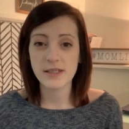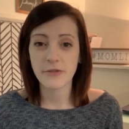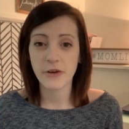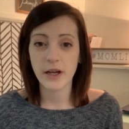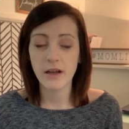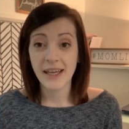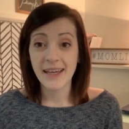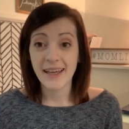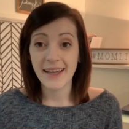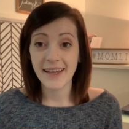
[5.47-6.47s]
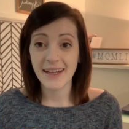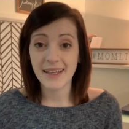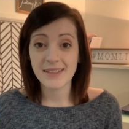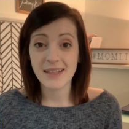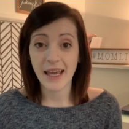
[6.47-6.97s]
different. It
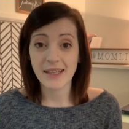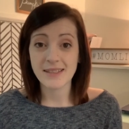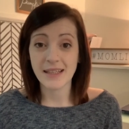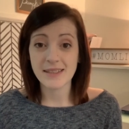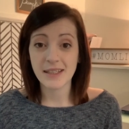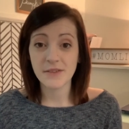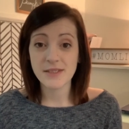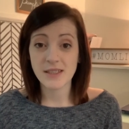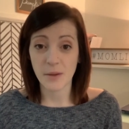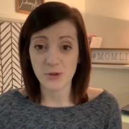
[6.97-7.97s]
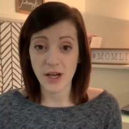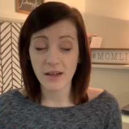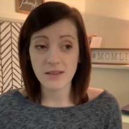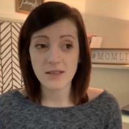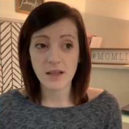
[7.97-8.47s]
is a sensitive
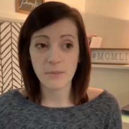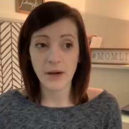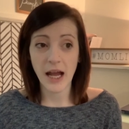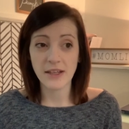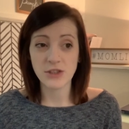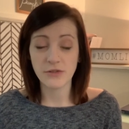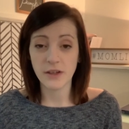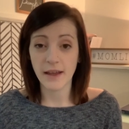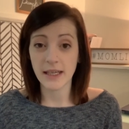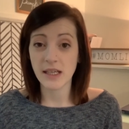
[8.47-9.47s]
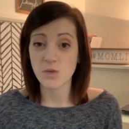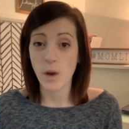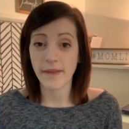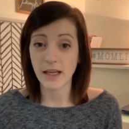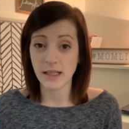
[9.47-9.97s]
subject, but I do feel like it is
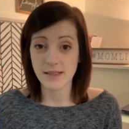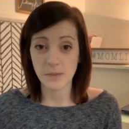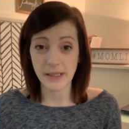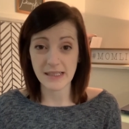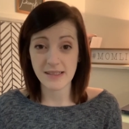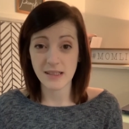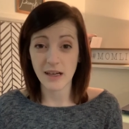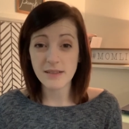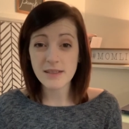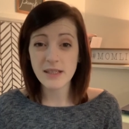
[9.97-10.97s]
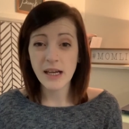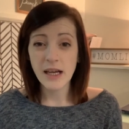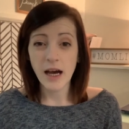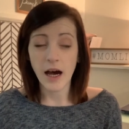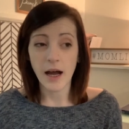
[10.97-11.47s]
one that needs to be discussed.
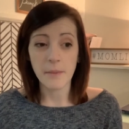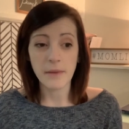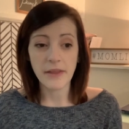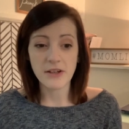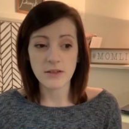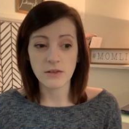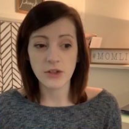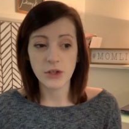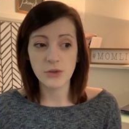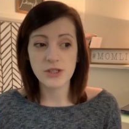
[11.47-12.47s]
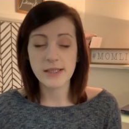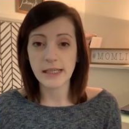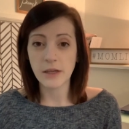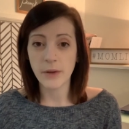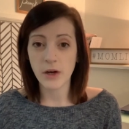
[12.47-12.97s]
There's a huge
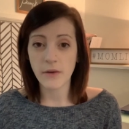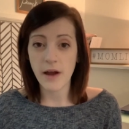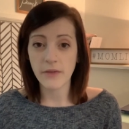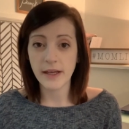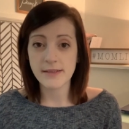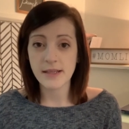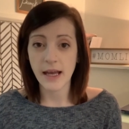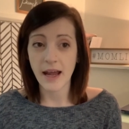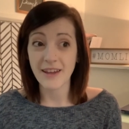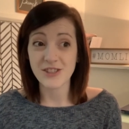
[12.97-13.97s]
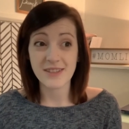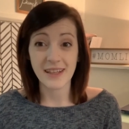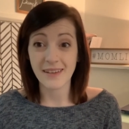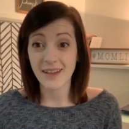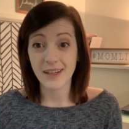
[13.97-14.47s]
stigma around this, and I just
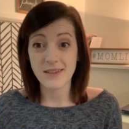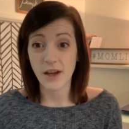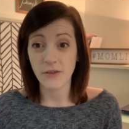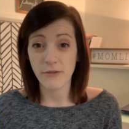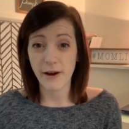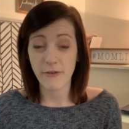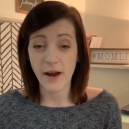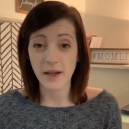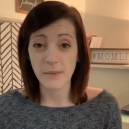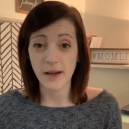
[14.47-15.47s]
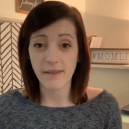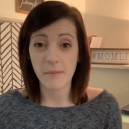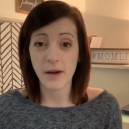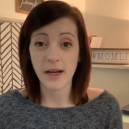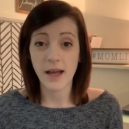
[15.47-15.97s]
think that it's unfair for anybody that
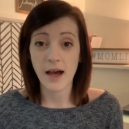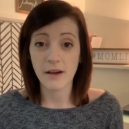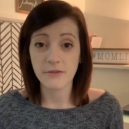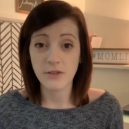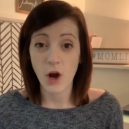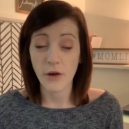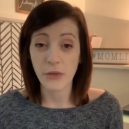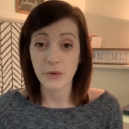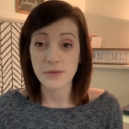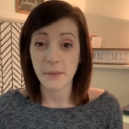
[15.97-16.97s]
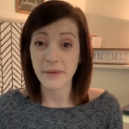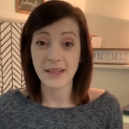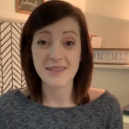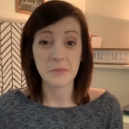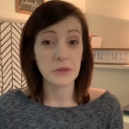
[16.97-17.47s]
might have gone through
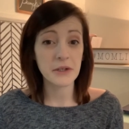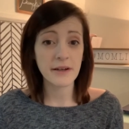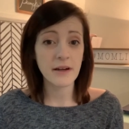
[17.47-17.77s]
something similar.